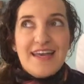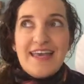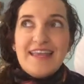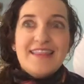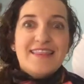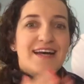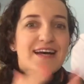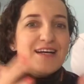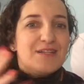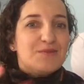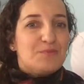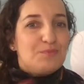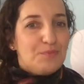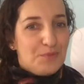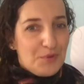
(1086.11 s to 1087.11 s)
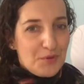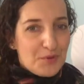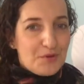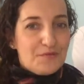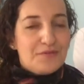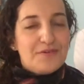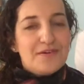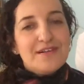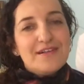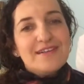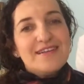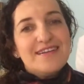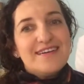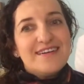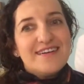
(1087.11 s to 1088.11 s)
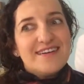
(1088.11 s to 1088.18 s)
in that beautiful